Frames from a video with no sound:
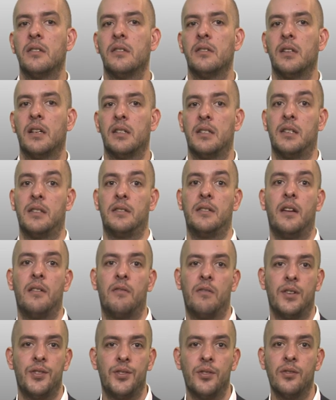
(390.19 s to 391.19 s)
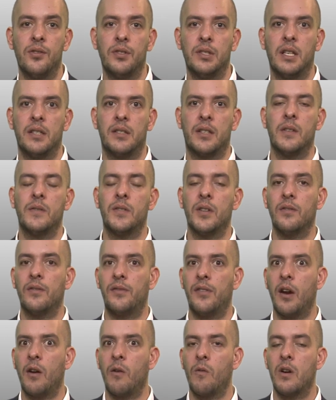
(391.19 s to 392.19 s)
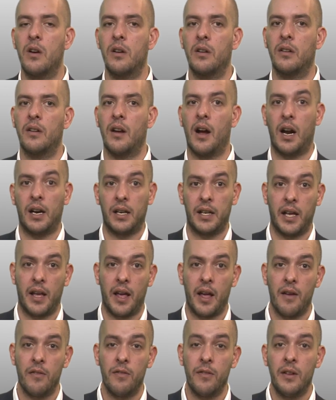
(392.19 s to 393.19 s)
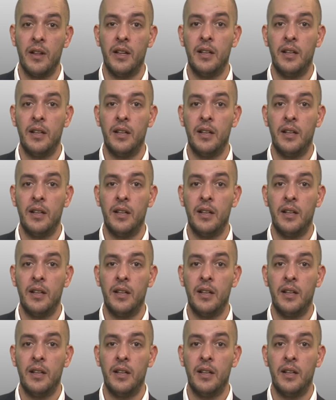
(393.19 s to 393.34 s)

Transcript: such as the Resource Description Framework, RDF,